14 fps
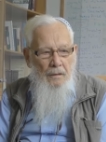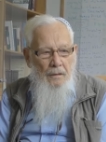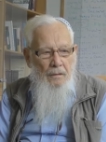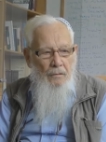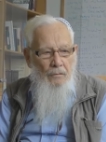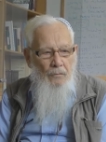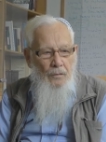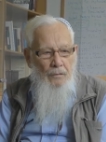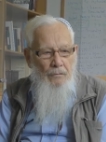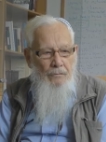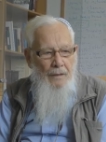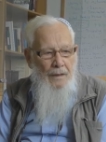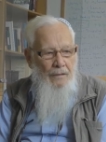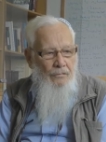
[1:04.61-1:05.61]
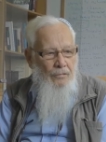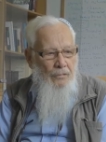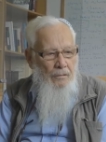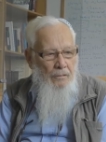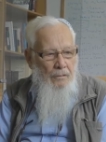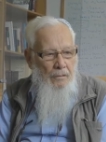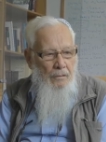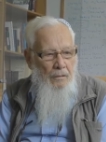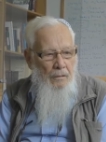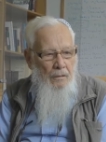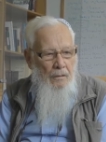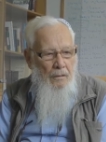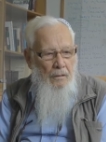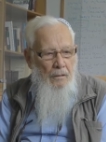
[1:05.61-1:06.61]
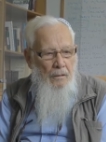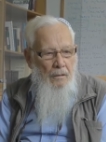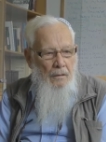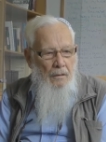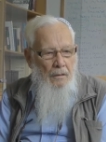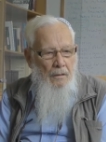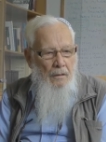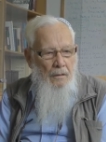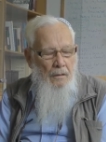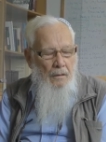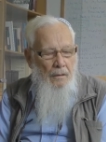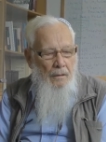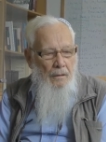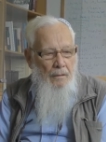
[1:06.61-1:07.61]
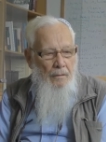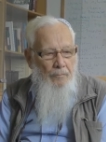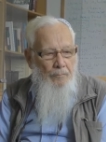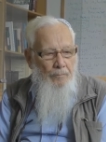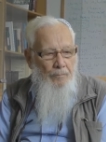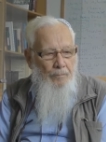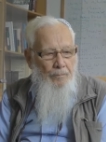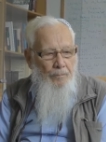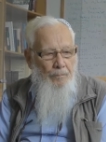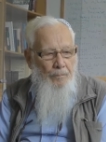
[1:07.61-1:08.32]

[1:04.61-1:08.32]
Uh, the word rational um,